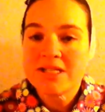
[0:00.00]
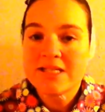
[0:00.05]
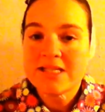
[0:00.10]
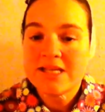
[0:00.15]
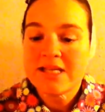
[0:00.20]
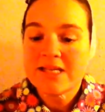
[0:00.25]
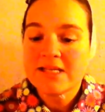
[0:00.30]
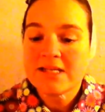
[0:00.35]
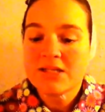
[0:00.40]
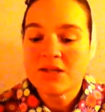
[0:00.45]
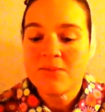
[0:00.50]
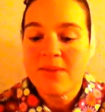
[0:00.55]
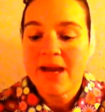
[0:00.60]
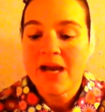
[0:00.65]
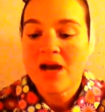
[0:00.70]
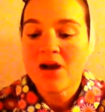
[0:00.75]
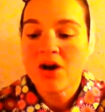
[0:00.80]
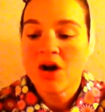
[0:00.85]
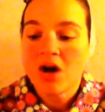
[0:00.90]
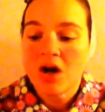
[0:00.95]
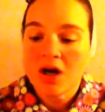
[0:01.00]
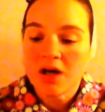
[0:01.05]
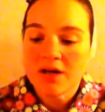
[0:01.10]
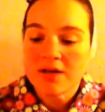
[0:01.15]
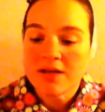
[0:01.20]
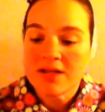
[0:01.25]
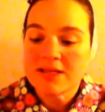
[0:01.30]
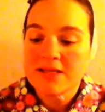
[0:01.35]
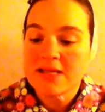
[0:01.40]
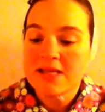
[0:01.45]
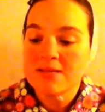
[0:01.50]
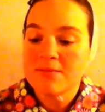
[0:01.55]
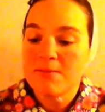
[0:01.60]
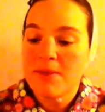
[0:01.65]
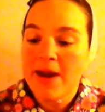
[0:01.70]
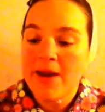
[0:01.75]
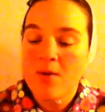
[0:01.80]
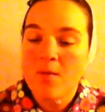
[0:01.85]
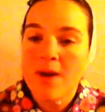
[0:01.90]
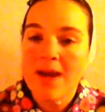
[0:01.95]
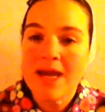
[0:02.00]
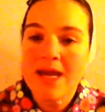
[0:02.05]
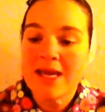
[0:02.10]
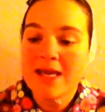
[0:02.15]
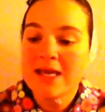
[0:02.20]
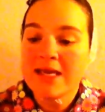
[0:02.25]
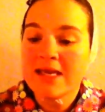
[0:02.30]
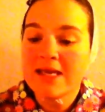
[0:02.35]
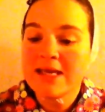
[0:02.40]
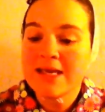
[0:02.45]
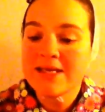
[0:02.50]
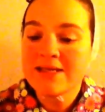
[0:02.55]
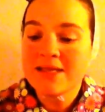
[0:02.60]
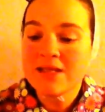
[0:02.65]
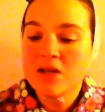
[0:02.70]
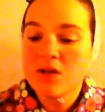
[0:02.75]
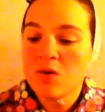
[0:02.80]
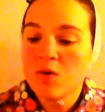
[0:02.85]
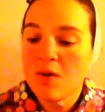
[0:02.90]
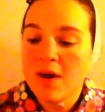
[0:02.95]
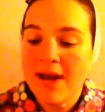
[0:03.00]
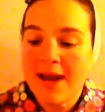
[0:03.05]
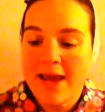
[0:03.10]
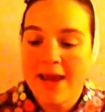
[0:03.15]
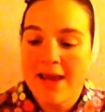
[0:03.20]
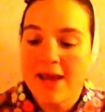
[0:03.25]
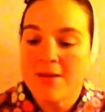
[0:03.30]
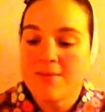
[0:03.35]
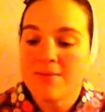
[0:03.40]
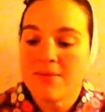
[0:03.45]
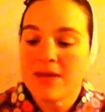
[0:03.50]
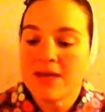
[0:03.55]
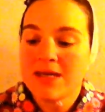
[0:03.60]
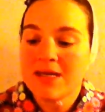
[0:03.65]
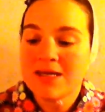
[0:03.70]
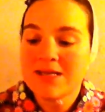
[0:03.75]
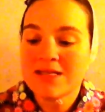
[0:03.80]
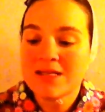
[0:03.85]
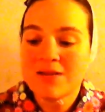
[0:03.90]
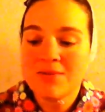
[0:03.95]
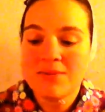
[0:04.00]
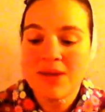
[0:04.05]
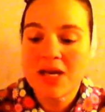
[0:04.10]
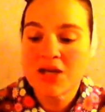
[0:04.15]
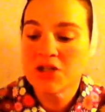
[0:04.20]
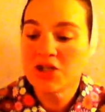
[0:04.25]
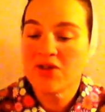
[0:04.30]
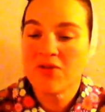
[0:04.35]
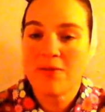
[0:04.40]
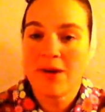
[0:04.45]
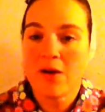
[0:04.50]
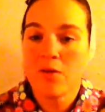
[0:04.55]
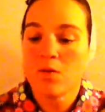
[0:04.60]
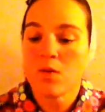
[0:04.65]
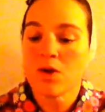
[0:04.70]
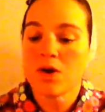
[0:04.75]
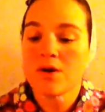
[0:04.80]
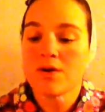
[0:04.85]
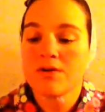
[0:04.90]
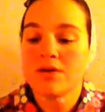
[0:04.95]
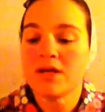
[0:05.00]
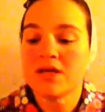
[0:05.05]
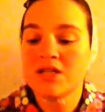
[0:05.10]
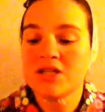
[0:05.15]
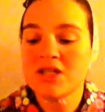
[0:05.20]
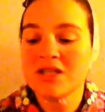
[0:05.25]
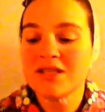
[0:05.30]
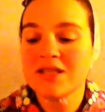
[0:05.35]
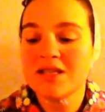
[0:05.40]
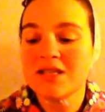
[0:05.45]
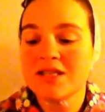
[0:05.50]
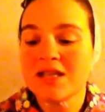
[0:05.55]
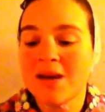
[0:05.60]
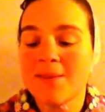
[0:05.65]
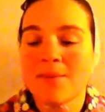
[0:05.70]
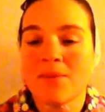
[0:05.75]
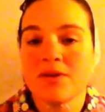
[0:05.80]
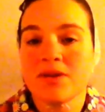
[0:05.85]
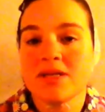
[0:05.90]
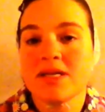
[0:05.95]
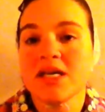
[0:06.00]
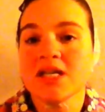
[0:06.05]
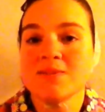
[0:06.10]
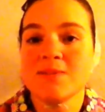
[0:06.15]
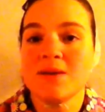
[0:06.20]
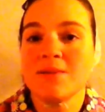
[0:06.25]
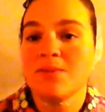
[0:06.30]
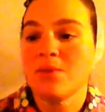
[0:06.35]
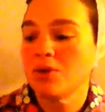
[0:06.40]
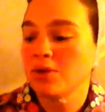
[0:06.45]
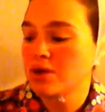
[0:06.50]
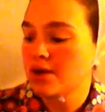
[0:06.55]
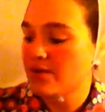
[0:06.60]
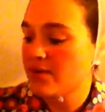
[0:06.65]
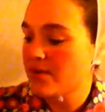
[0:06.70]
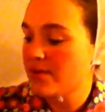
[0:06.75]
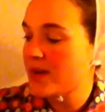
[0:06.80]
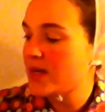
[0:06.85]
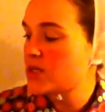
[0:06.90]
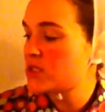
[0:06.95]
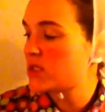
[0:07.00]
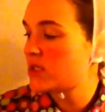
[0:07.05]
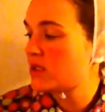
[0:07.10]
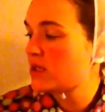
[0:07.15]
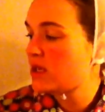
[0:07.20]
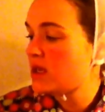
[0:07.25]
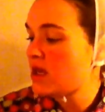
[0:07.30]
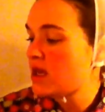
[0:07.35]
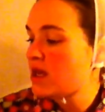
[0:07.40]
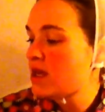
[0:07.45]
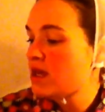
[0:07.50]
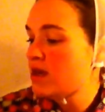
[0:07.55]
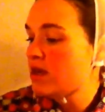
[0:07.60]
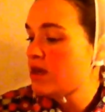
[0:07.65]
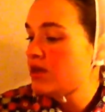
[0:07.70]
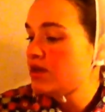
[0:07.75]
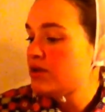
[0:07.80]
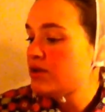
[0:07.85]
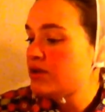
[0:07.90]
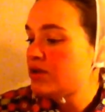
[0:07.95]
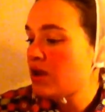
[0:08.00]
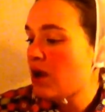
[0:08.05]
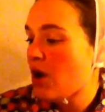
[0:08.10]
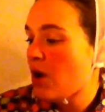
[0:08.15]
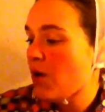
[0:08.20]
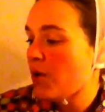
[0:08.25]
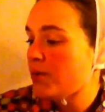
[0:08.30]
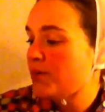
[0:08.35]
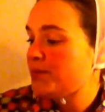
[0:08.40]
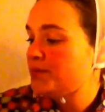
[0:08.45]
says to make a card that says, my weight isn't who I am. It isn't a measure of my worth. It is just a number that tells me important information. So,